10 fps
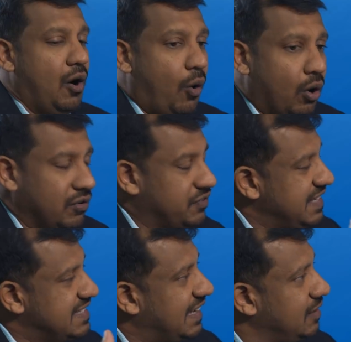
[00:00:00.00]
All of
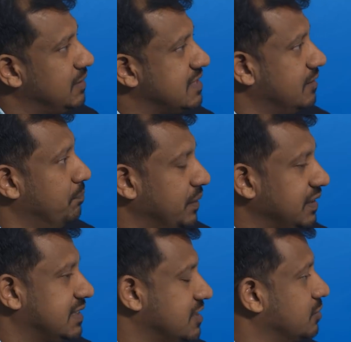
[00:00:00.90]
these elements are
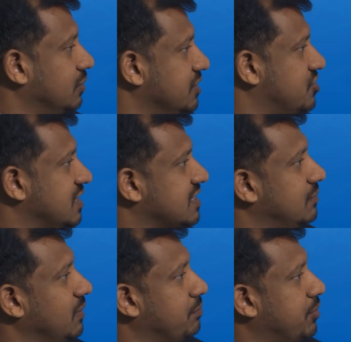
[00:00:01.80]
built into a
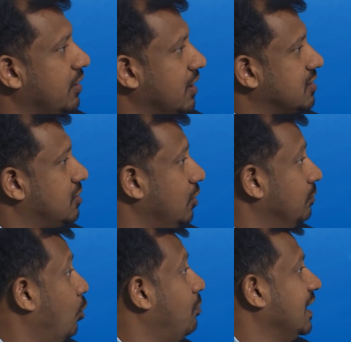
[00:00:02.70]
GSMA product called
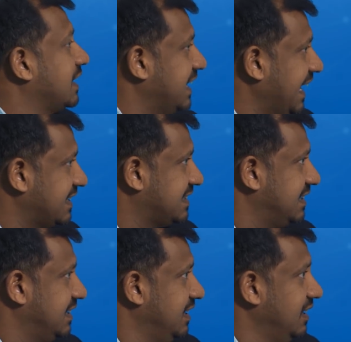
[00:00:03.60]
Mobile Connect.
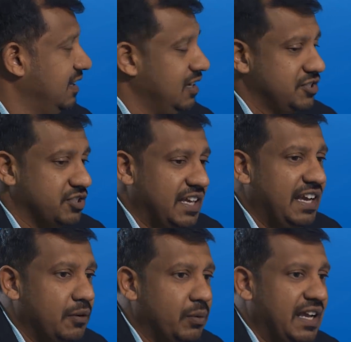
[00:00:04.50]

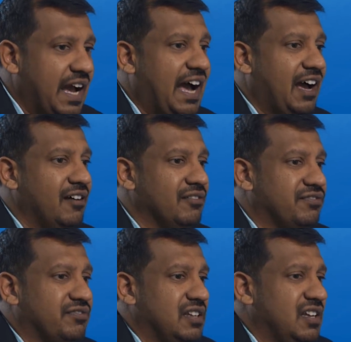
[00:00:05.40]
Today we have
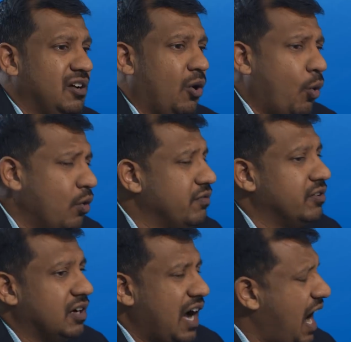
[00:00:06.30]

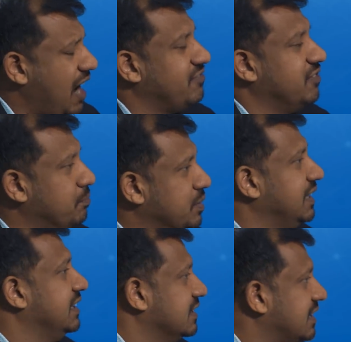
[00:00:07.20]
over 500
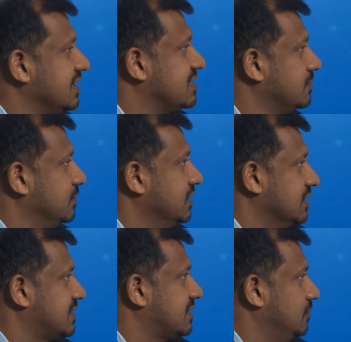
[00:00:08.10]
million
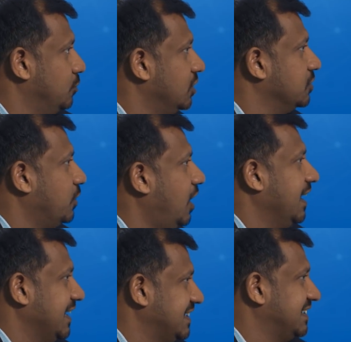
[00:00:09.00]
customers
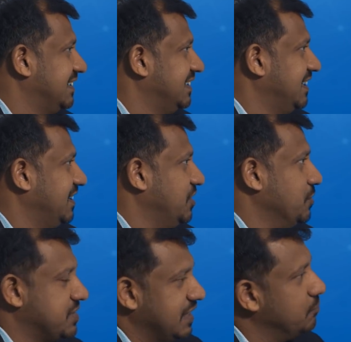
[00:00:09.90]
worldwide
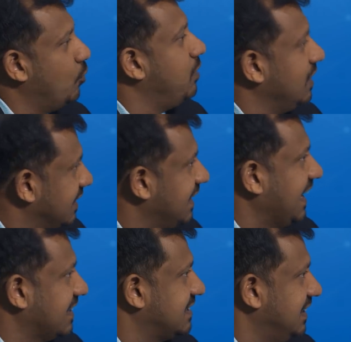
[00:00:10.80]
using Mobile
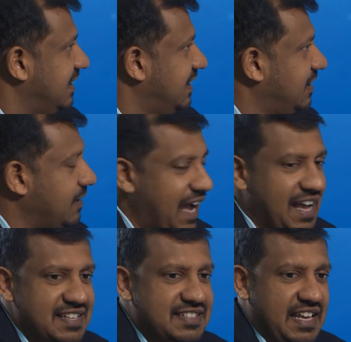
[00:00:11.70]
Connect
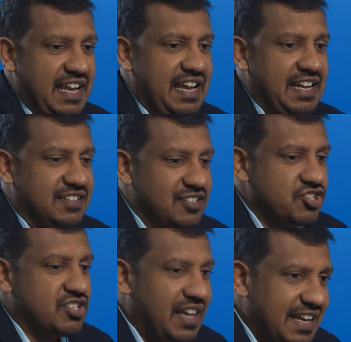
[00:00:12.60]
as a
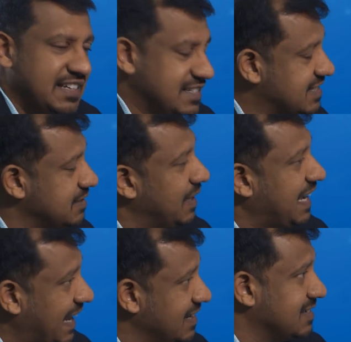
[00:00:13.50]
digital identity
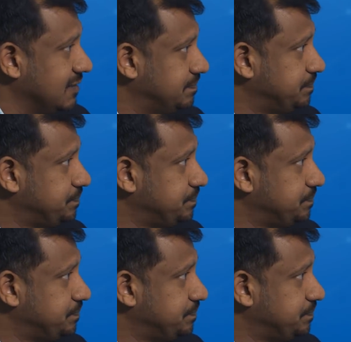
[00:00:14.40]
mechanism.